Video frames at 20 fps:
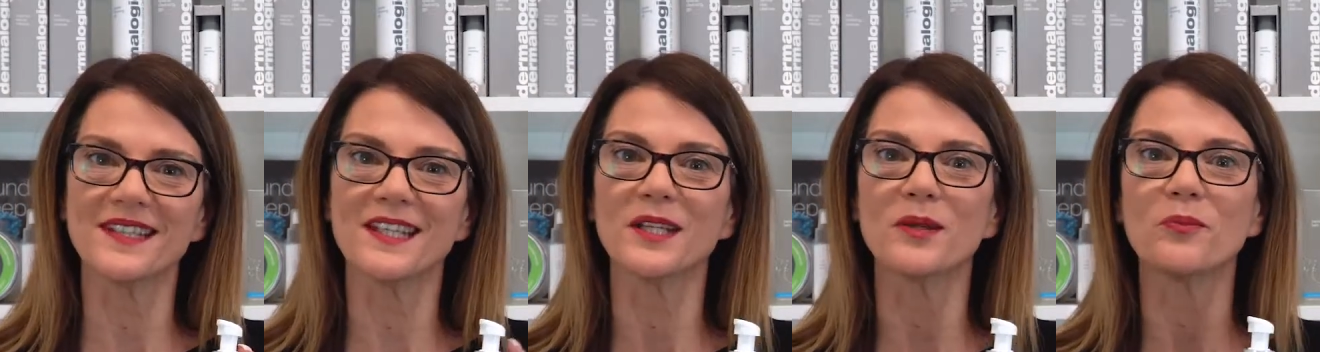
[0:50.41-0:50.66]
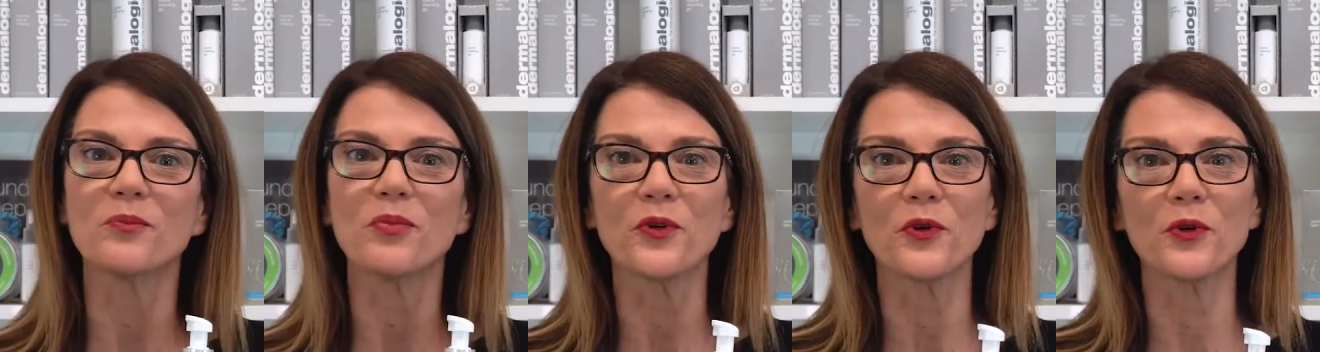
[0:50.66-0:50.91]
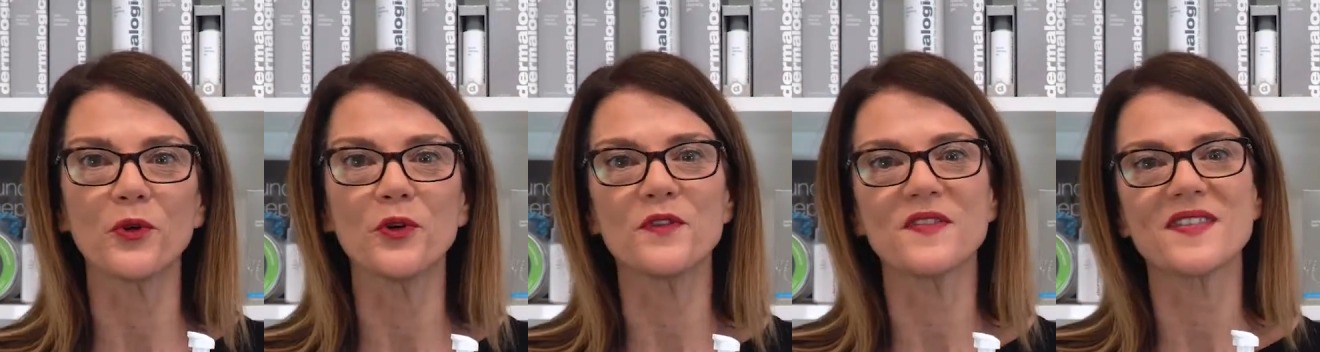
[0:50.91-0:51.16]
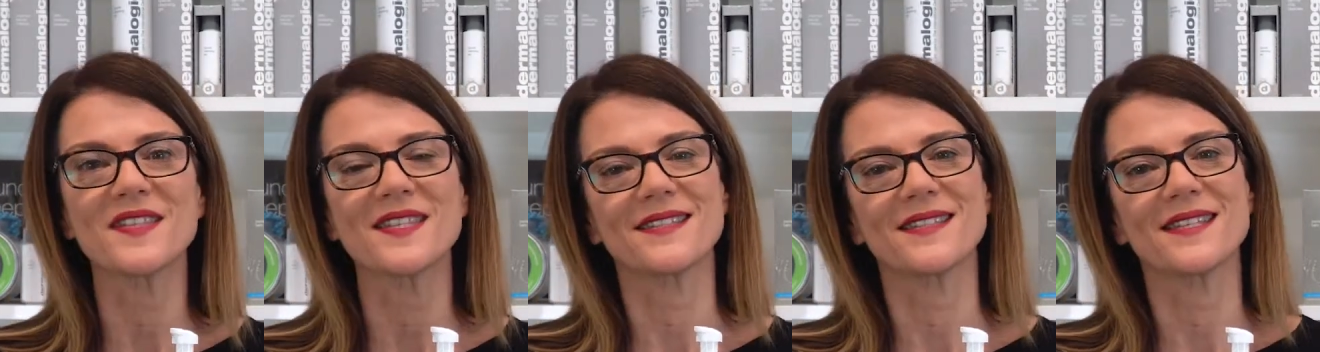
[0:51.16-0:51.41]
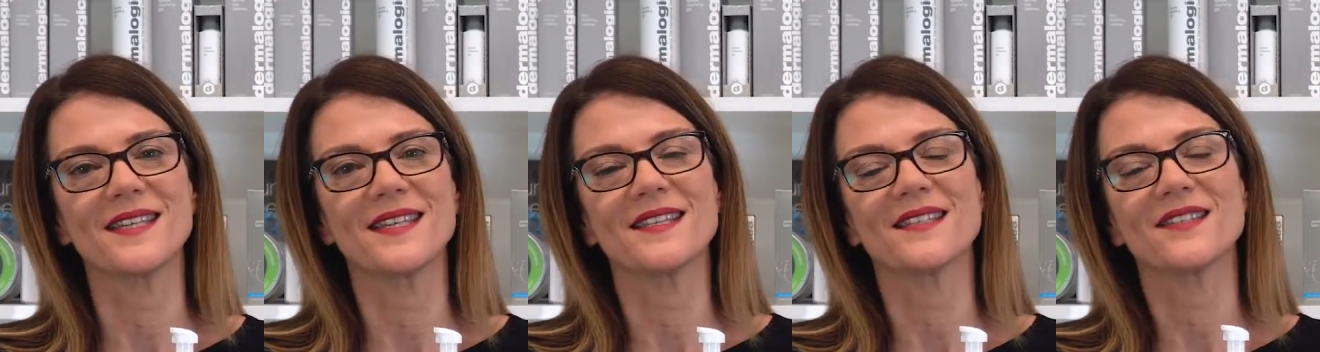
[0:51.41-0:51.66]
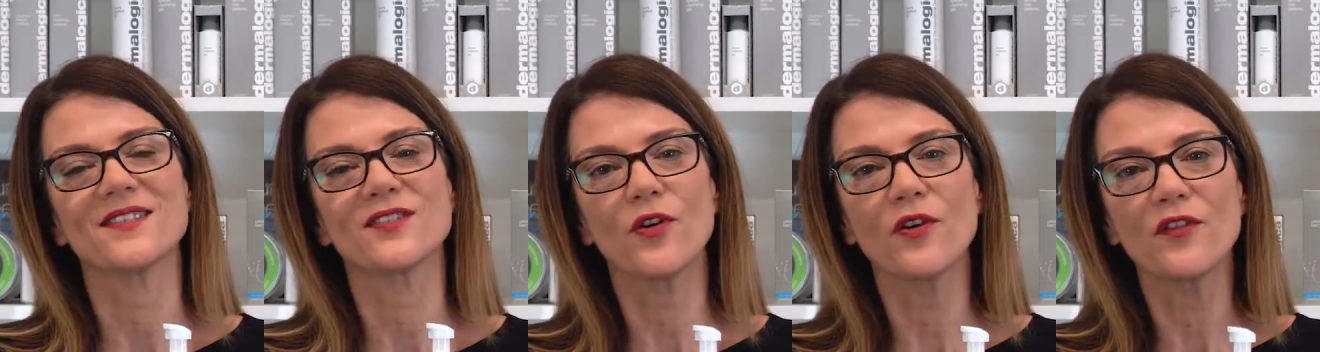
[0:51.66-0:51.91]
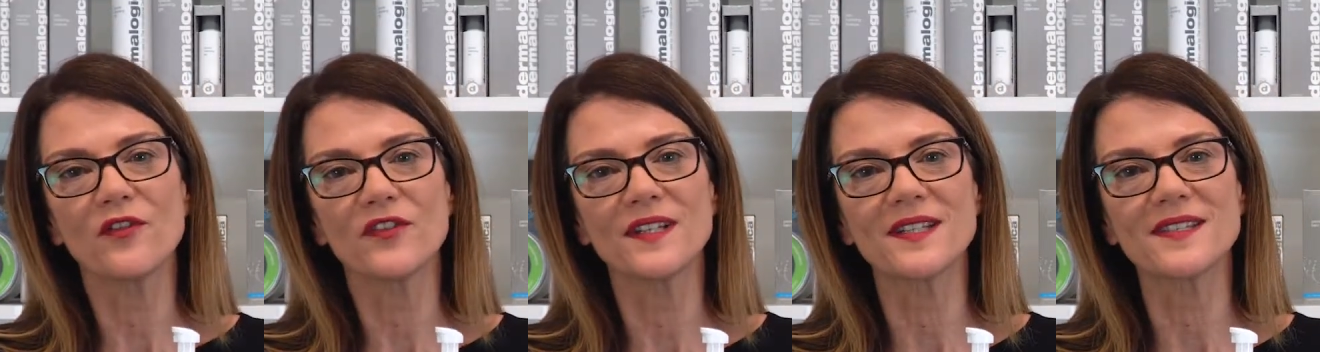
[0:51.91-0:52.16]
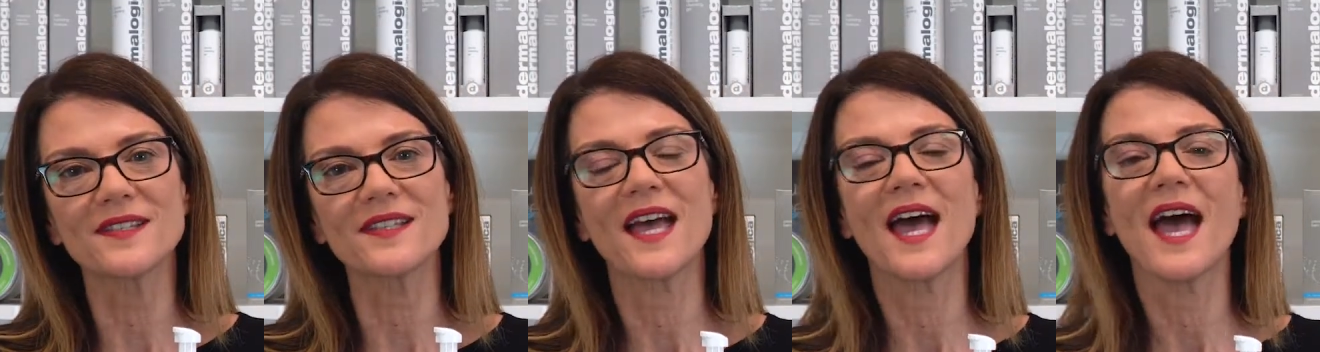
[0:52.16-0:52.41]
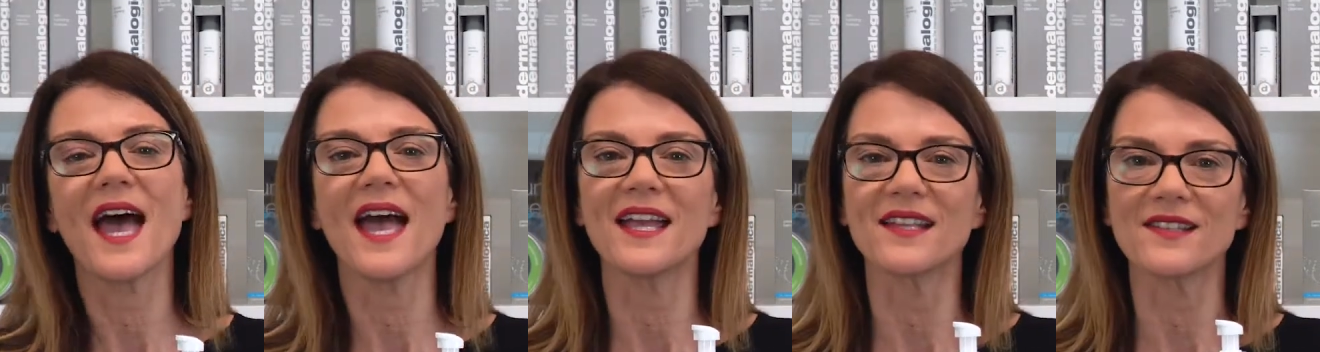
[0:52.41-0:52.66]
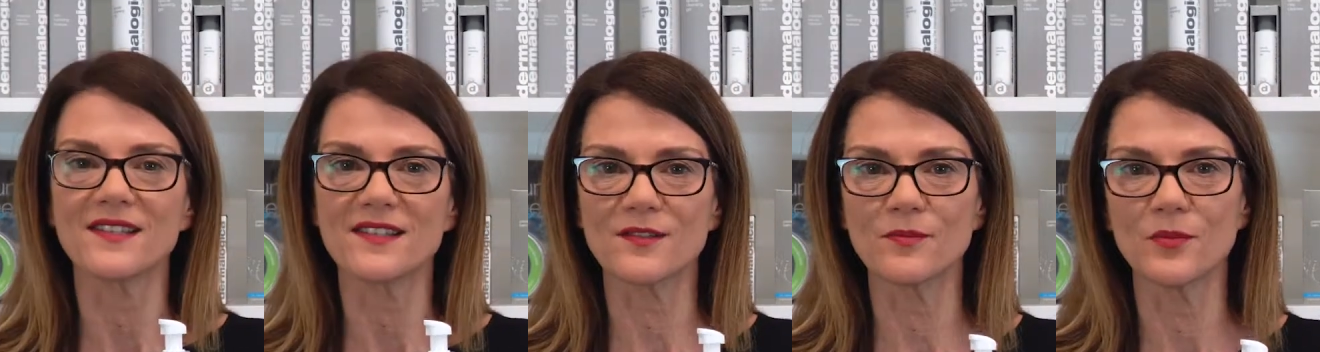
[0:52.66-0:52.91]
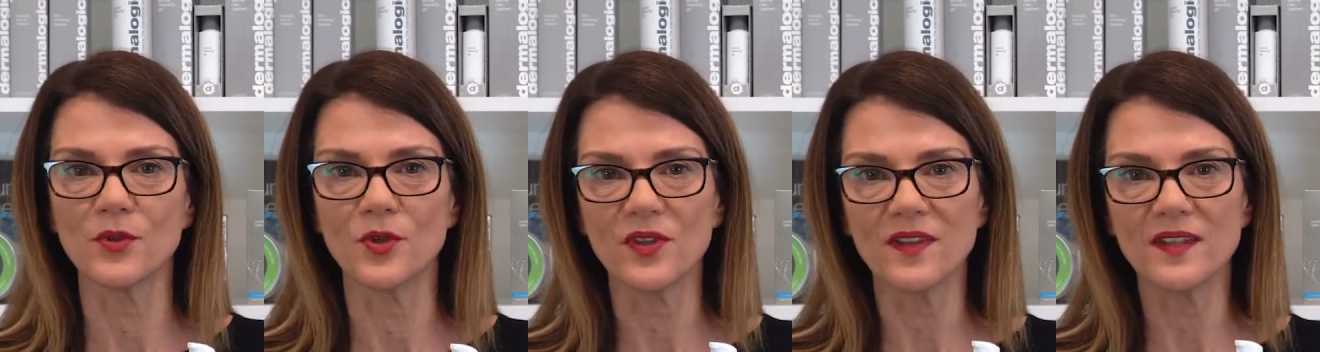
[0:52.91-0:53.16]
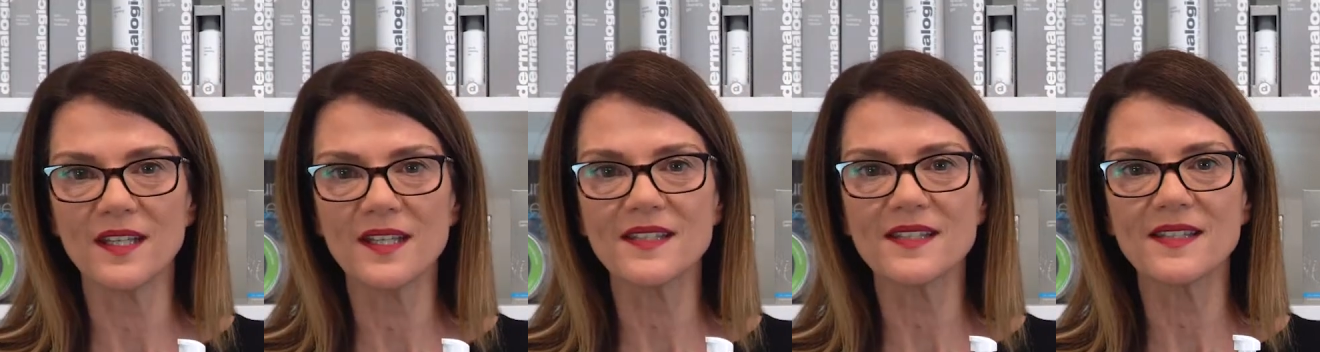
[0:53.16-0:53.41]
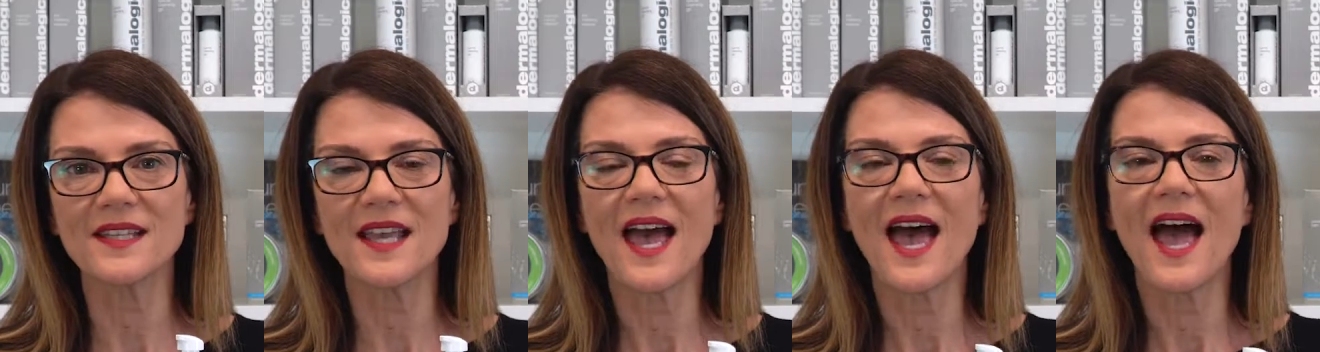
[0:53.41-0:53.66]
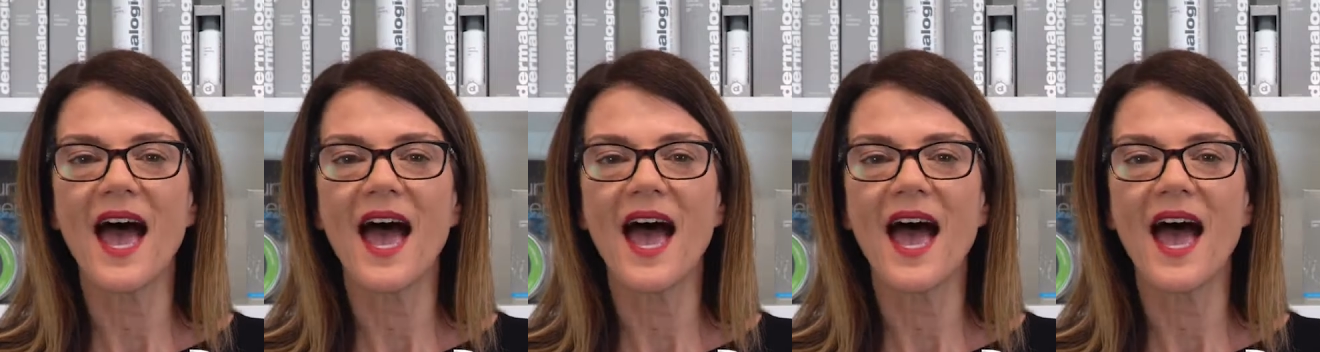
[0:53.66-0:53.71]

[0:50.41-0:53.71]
that improves the skin's softness and smoothness,